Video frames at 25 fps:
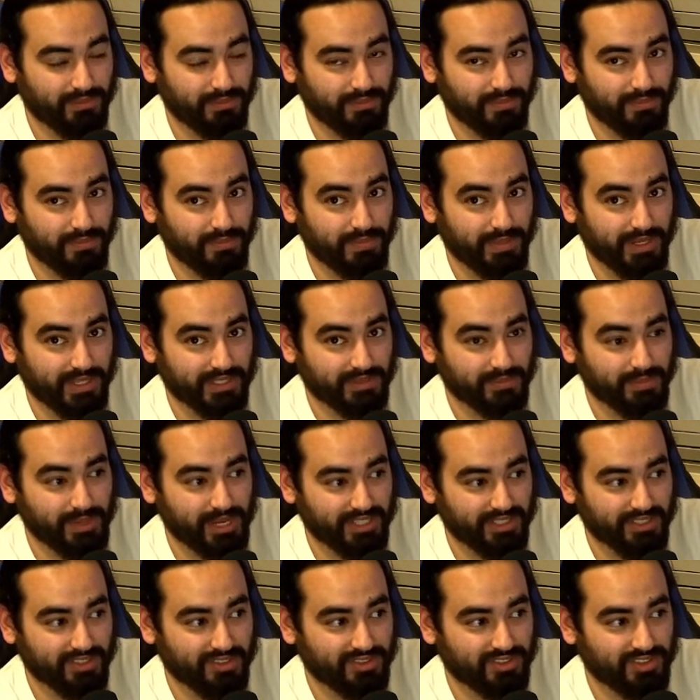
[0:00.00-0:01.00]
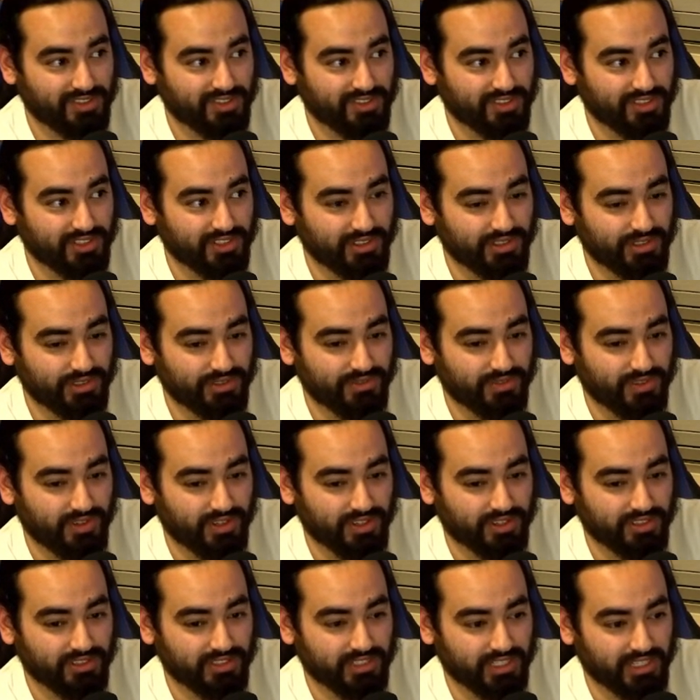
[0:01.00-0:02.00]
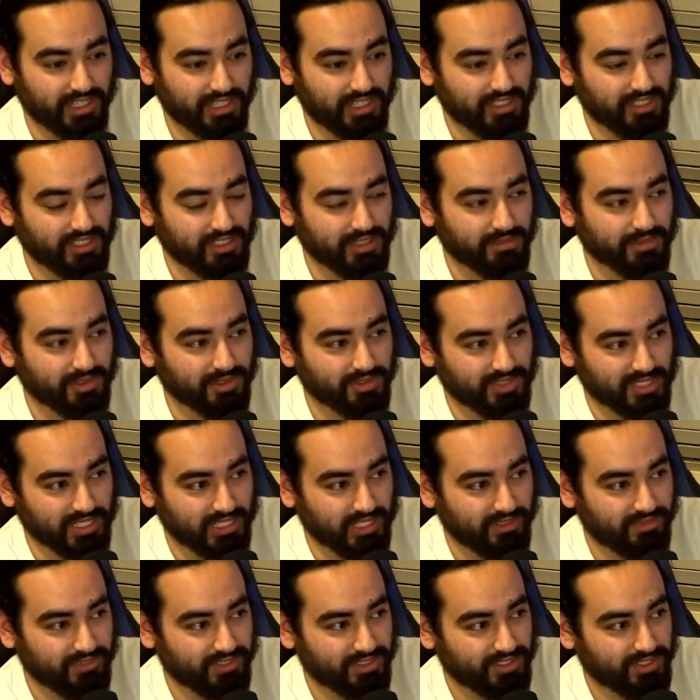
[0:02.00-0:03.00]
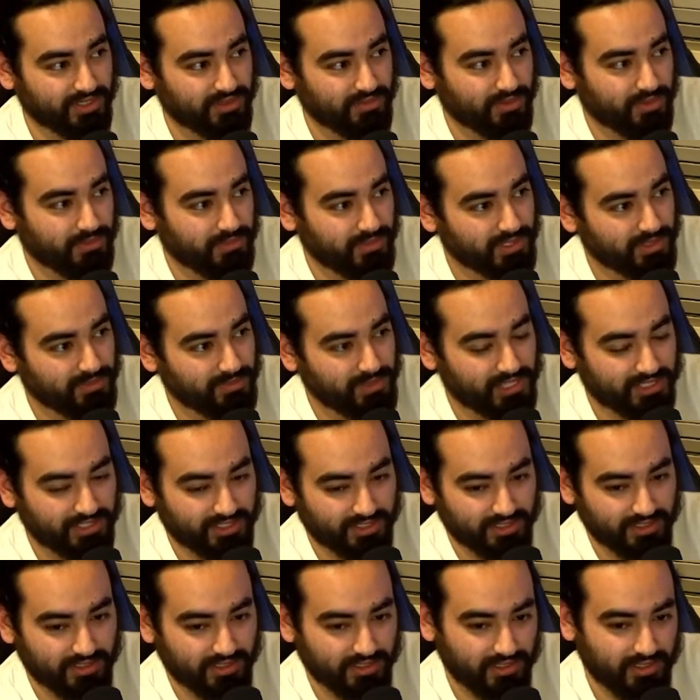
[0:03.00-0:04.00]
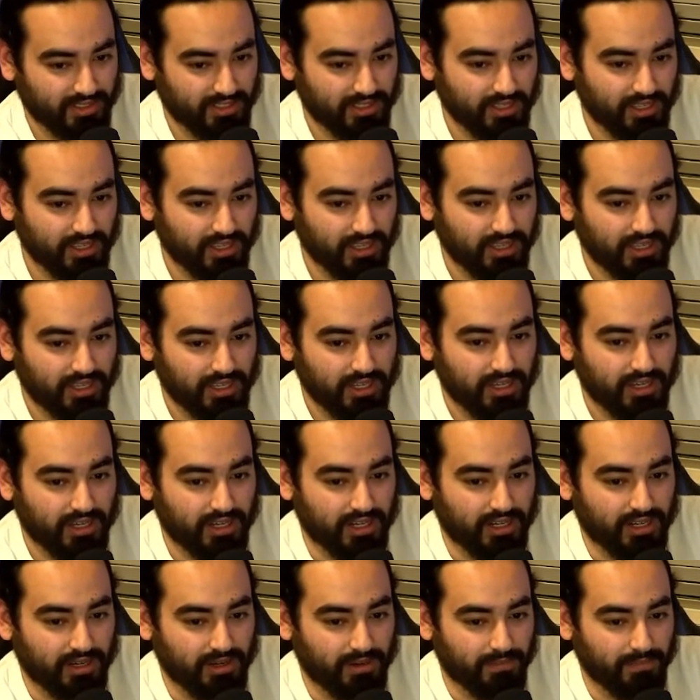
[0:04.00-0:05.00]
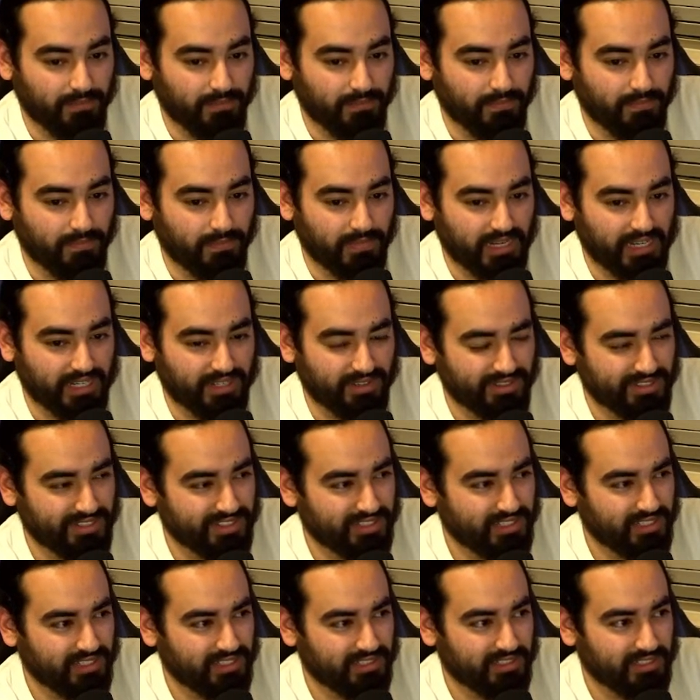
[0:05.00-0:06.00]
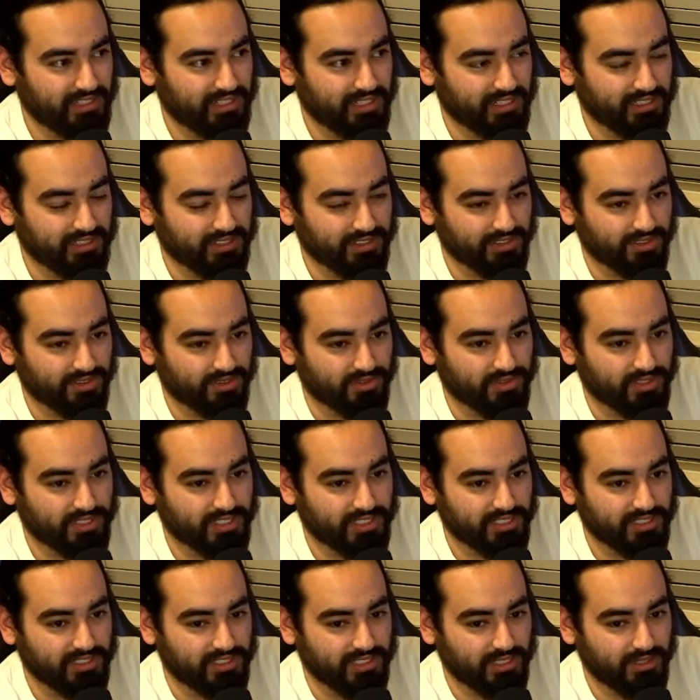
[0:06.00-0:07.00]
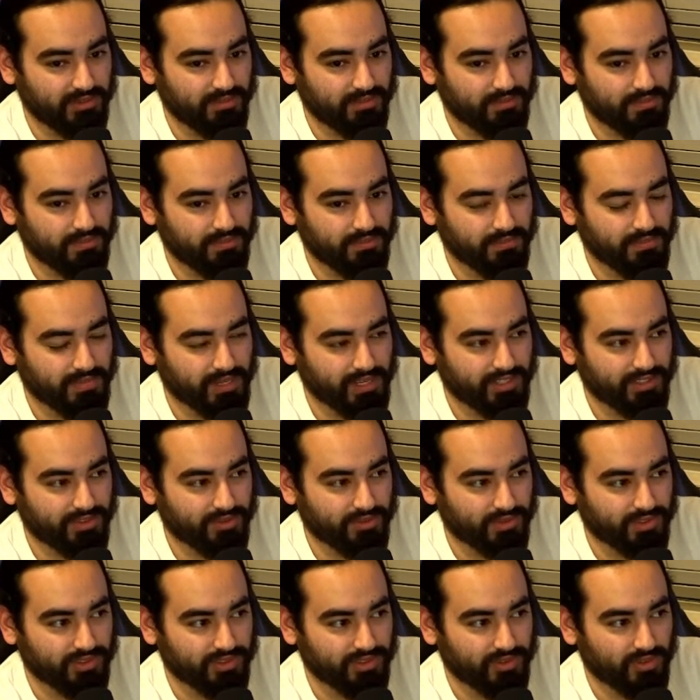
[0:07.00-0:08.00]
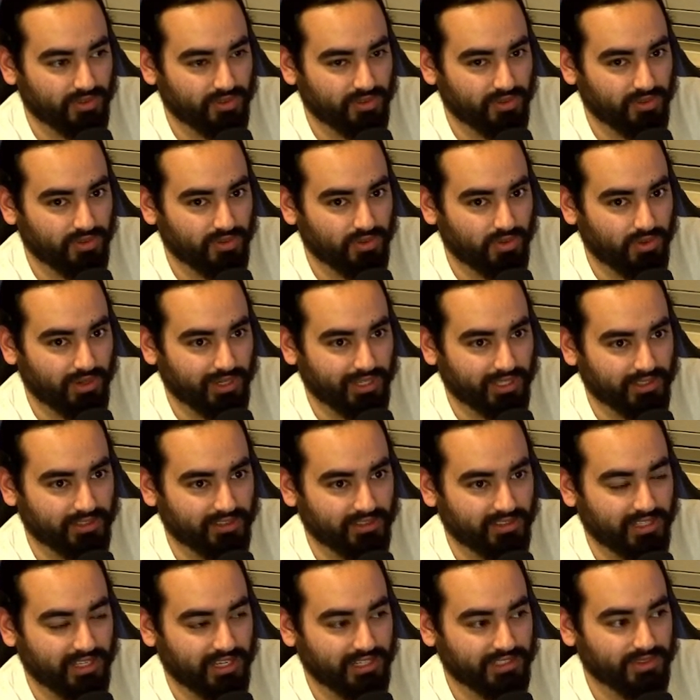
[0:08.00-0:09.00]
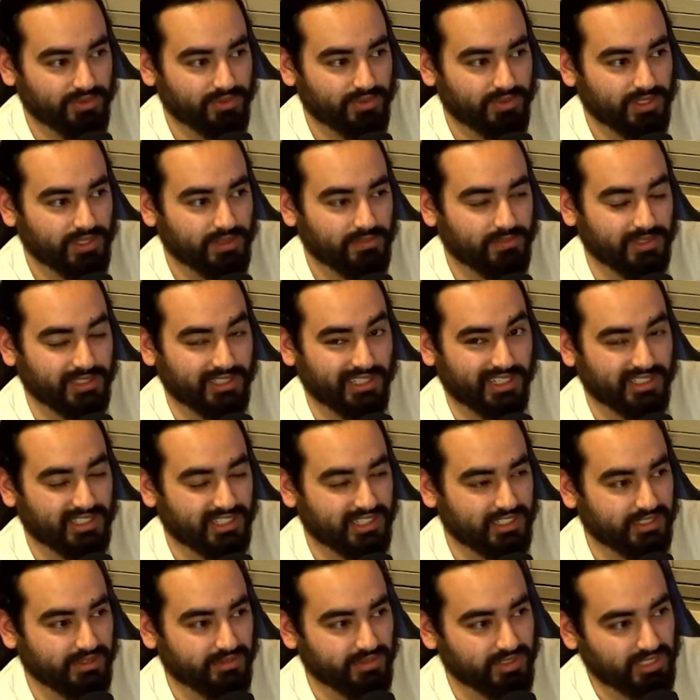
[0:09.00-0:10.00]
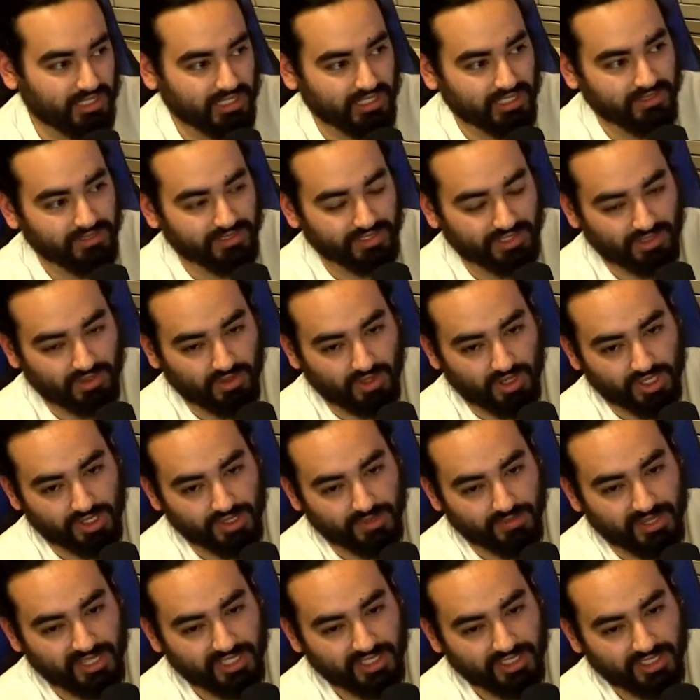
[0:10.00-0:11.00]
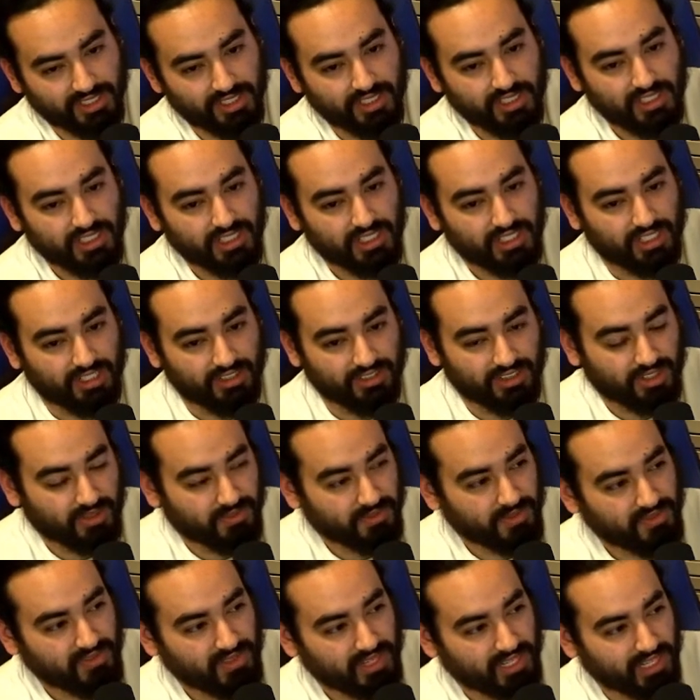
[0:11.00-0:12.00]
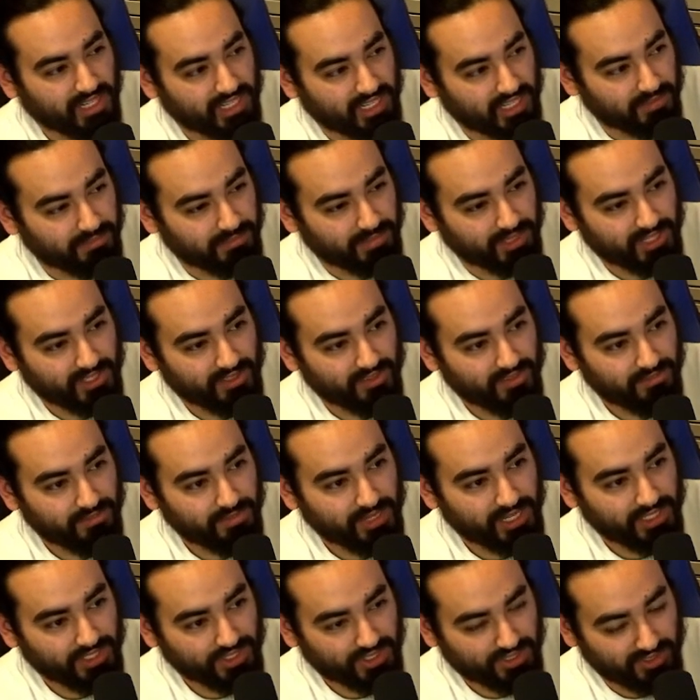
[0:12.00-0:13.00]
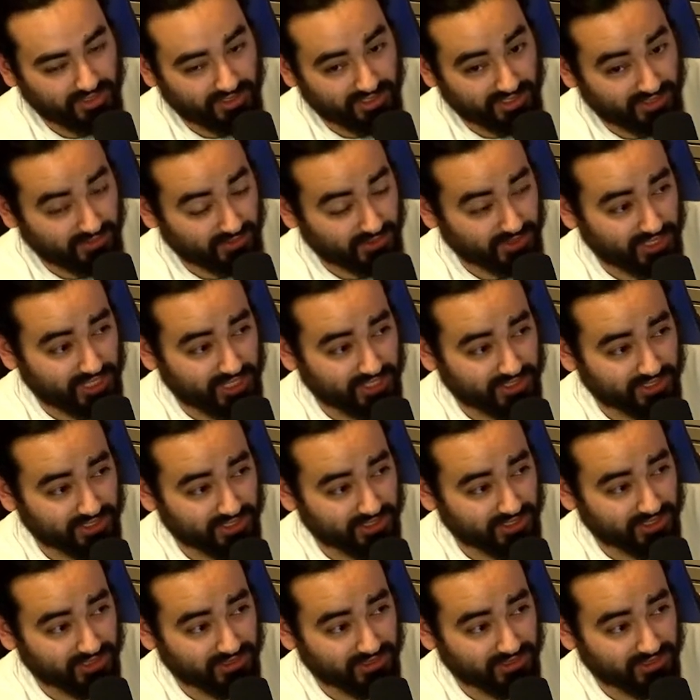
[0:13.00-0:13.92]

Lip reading: best matches this year as far as like AEW television women's matches. I know I said like the Serena Deeb match was quite good last week, but that's because it was kind of a squash match. In terms of like a competitive match, this was actually,